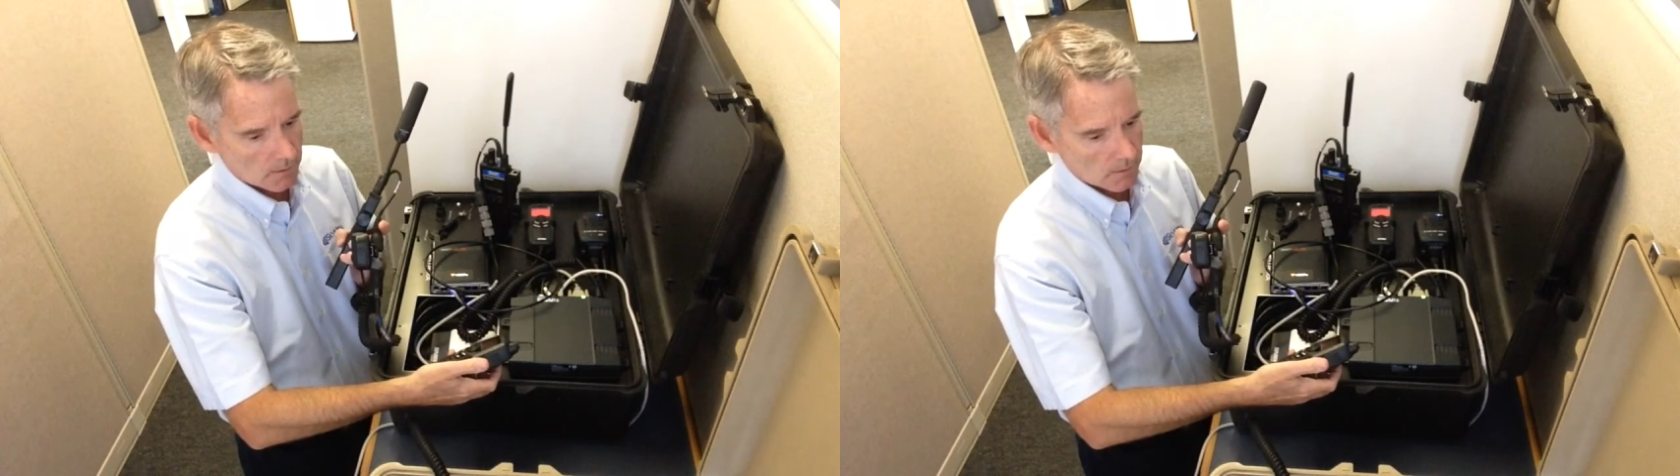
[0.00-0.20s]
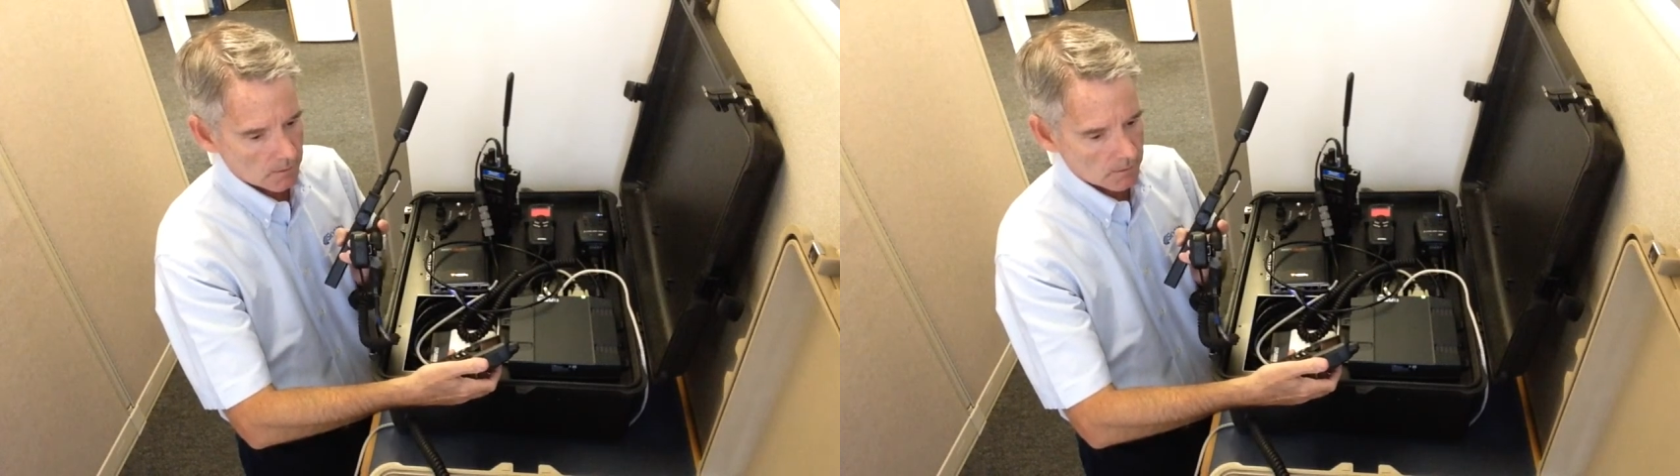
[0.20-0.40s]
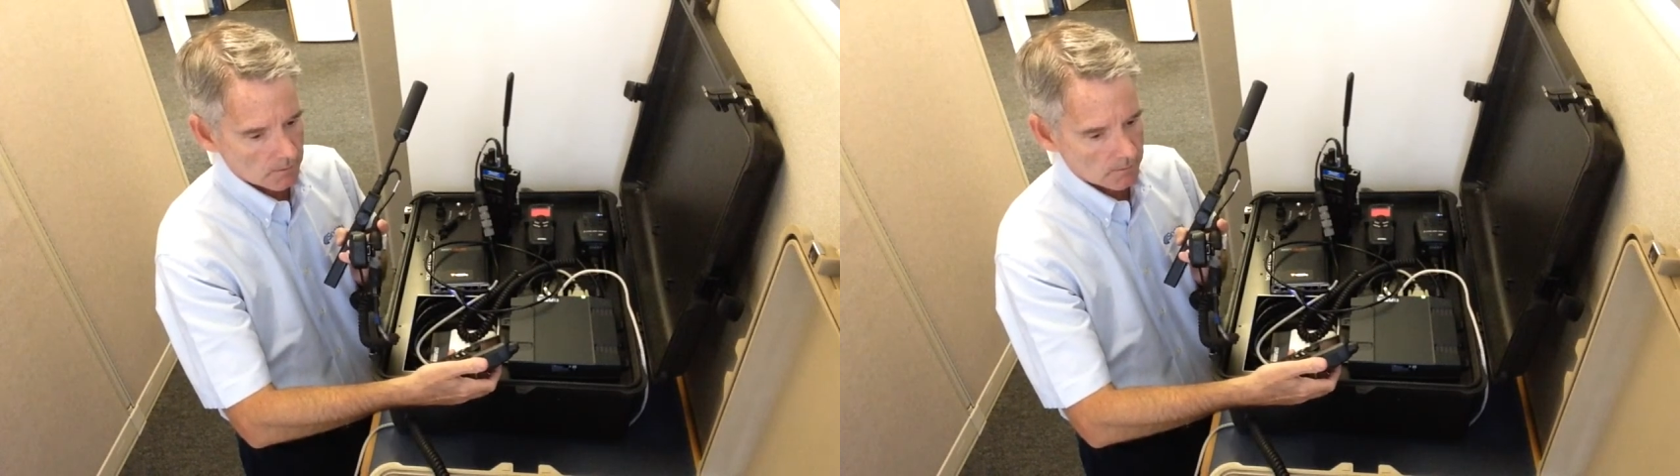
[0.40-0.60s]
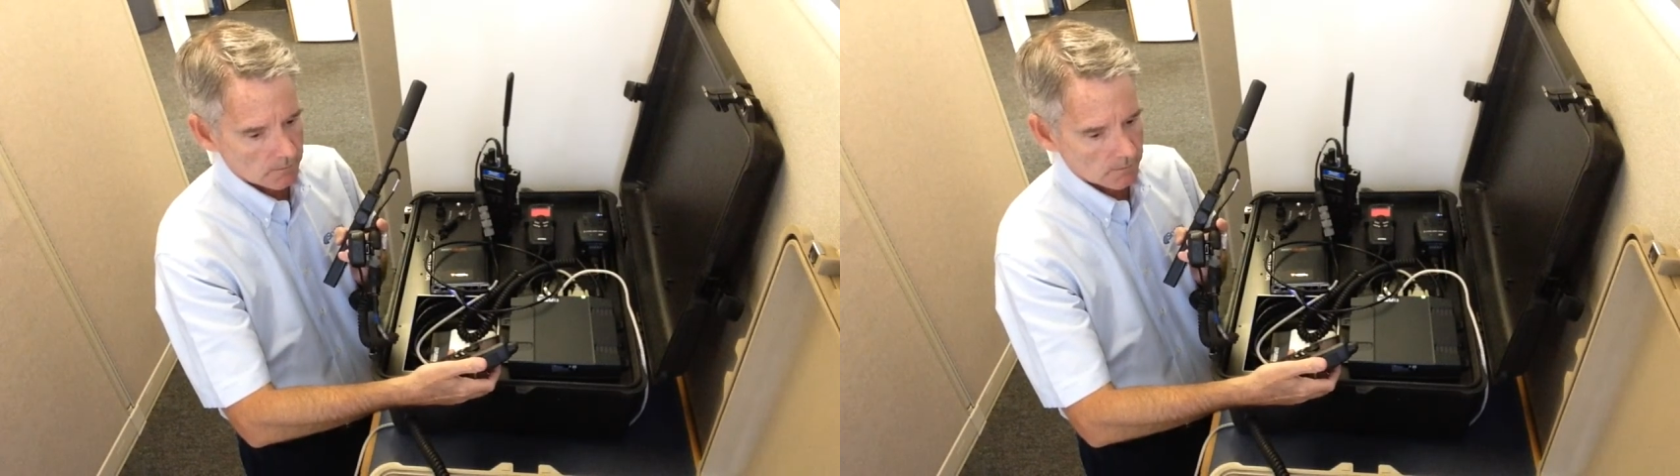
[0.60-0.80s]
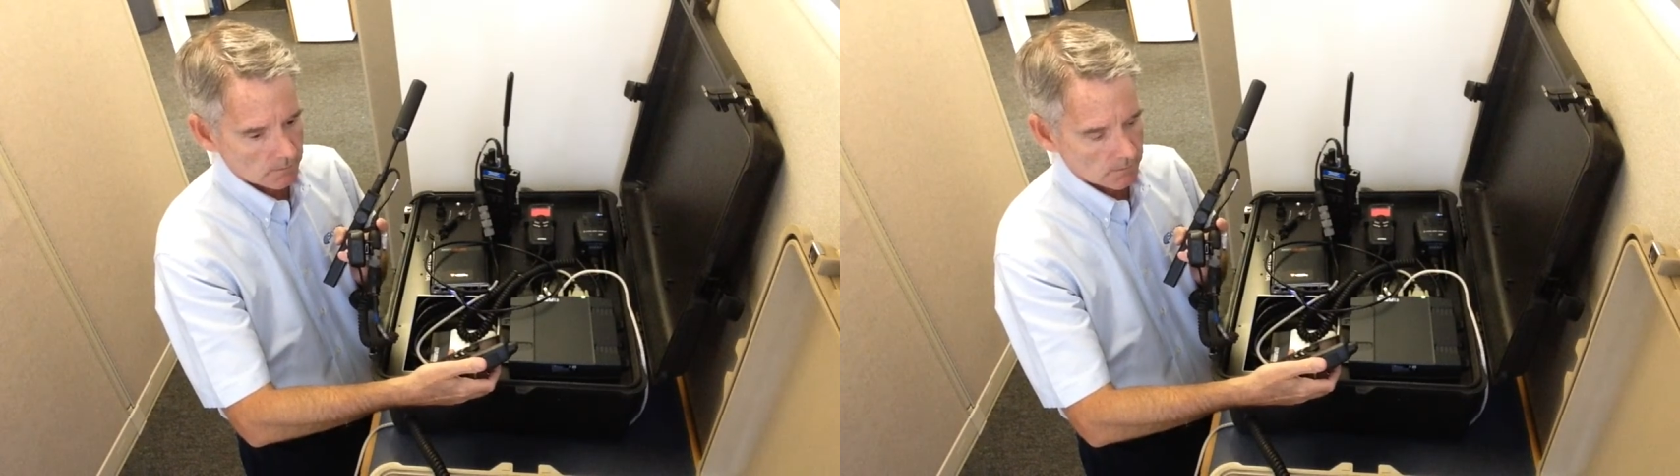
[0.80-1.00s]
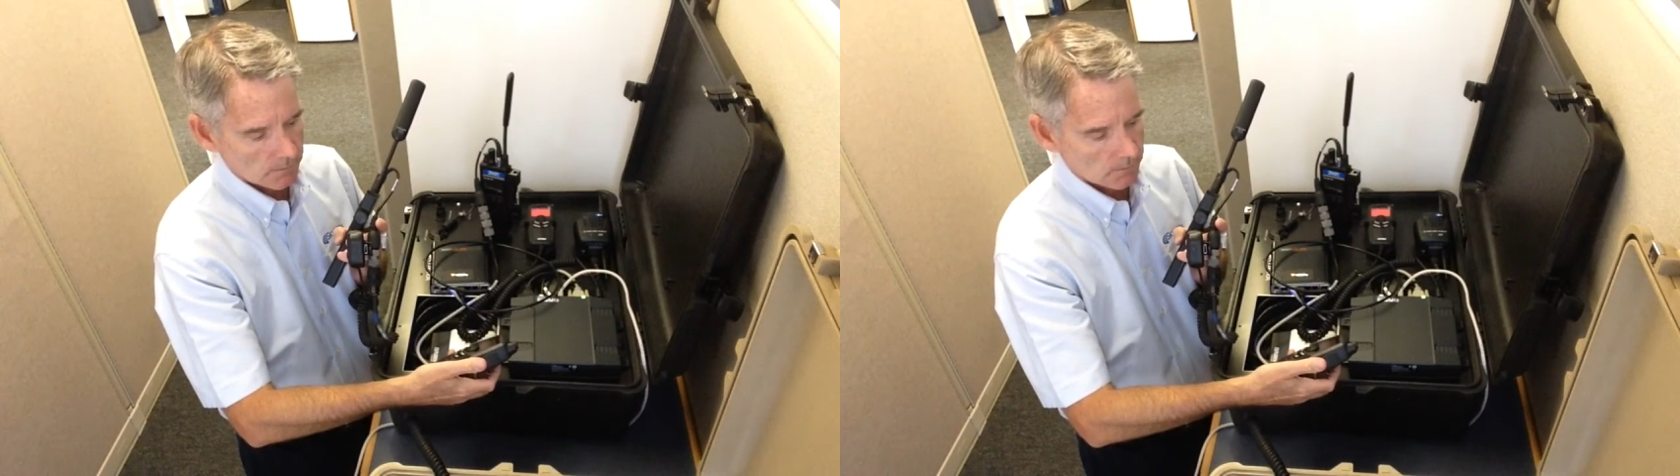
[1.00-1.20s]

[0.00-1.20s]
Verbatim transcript: one two three four